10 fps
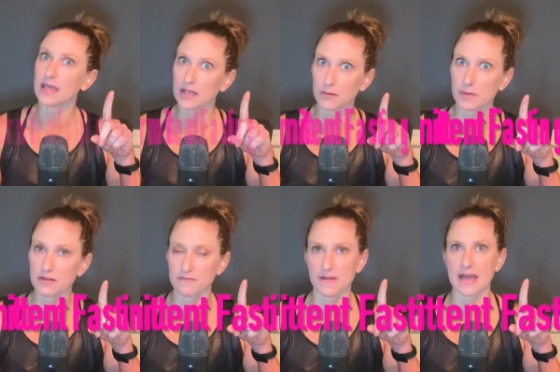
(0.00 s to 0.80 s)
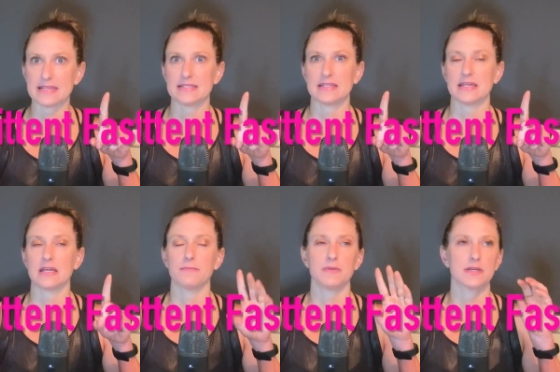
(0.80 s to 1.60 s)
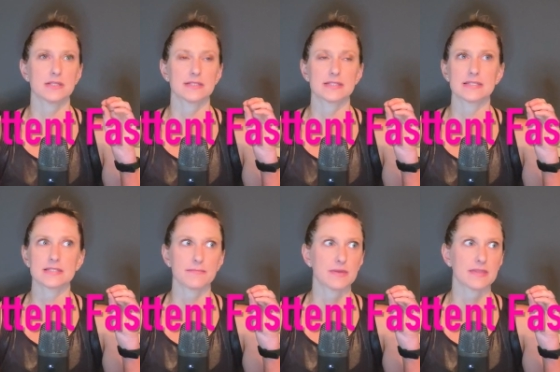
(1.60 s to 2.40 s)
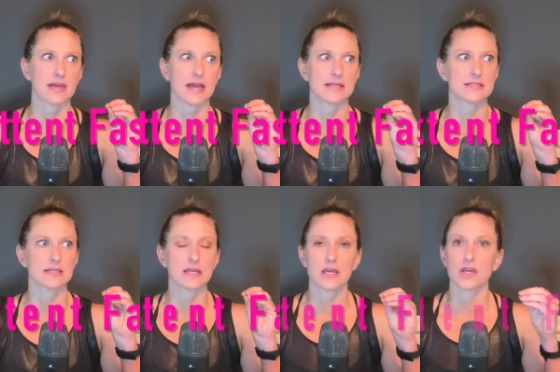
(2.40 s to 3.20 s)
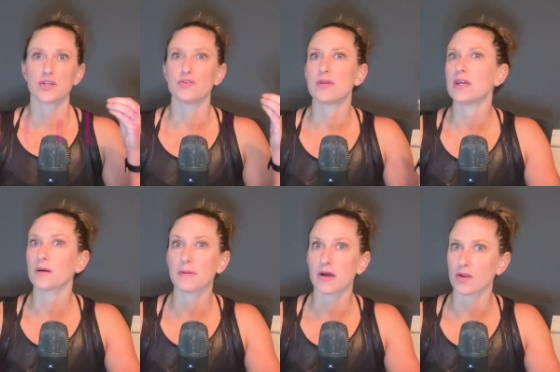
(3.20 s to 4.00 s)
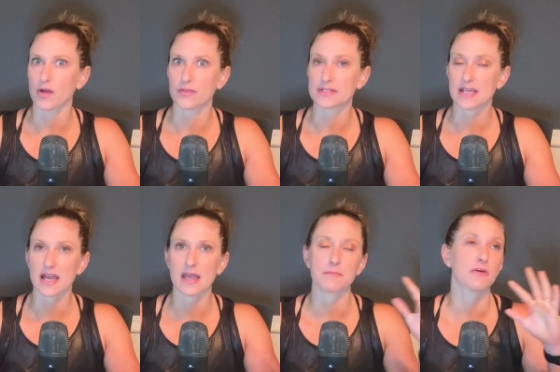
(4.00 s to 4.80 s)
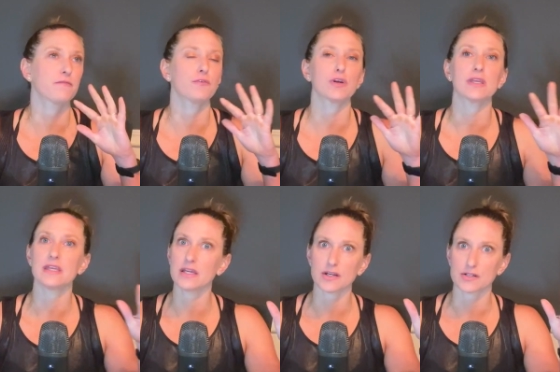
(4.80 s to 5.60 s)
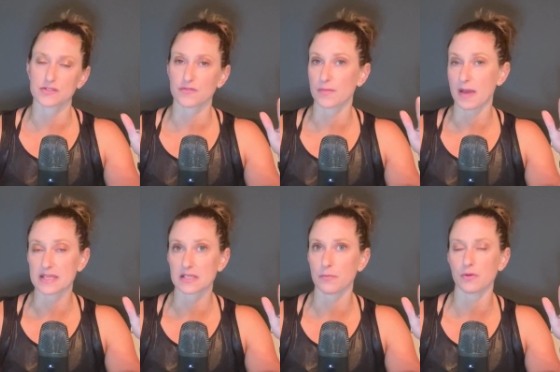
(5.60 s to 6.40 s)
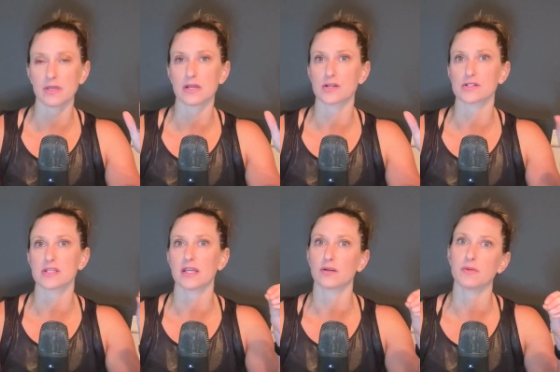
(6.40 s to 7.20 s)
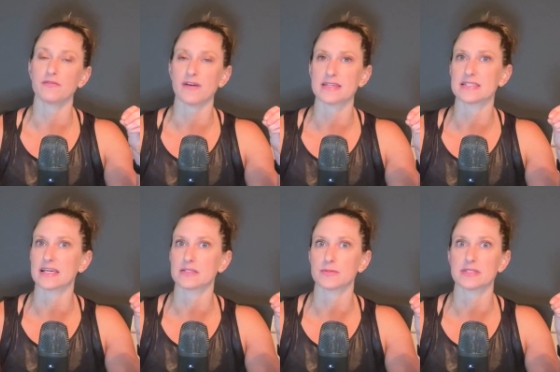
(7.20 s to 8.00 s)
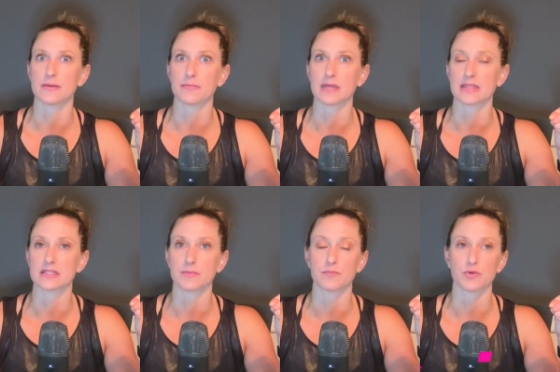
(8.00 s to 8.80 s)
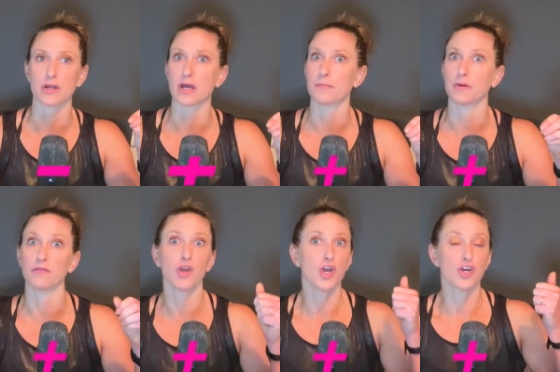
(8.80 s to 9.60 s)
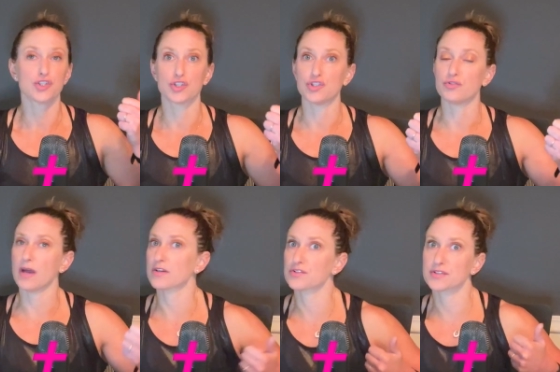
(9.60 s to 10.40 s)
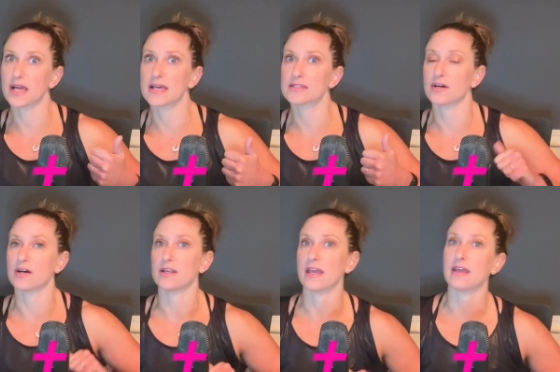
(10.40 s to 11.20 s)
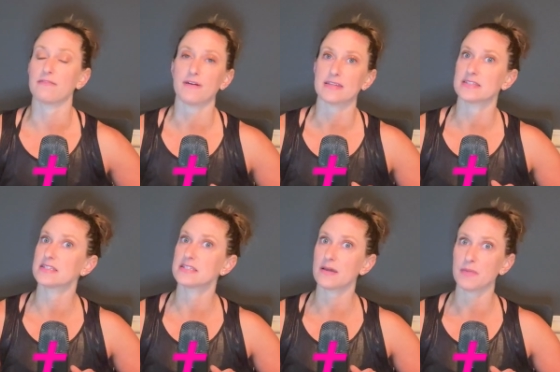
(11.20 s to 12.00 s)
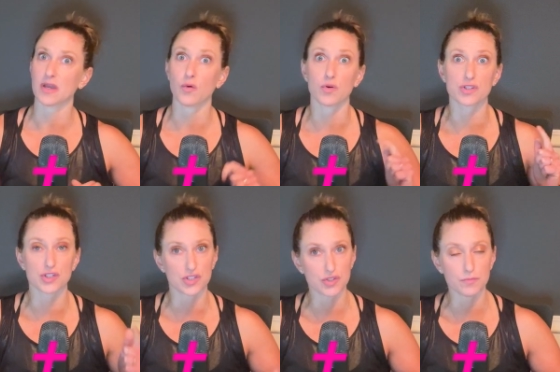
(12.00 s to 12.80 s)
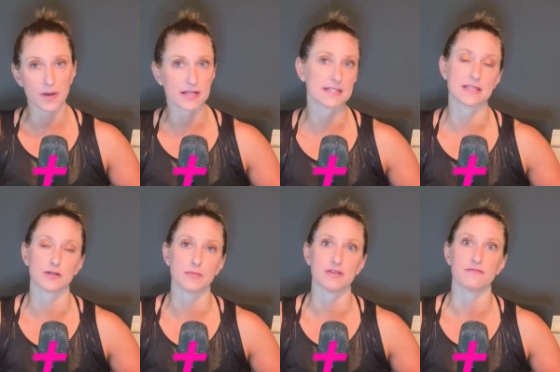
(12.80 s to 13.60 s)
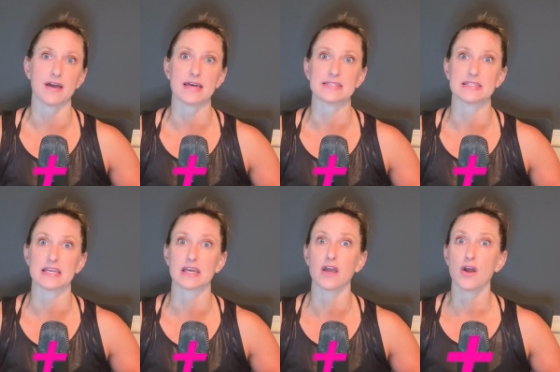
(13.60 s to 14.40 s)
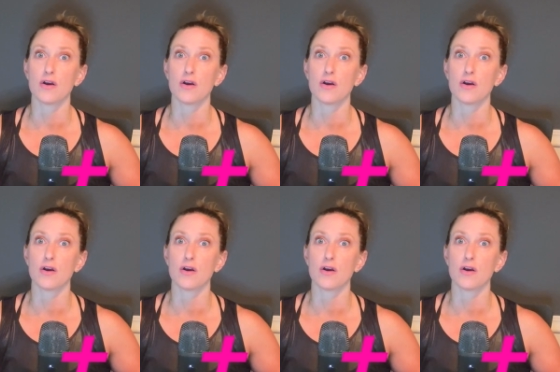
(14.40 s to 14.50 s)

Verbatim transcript: intermittent fasting because this is something that you hear about all the time for years. For the past couple of years, intermittent fasting has been something that's been brought up of should you exercise on a fasted stomach or should you practice intermittent fasting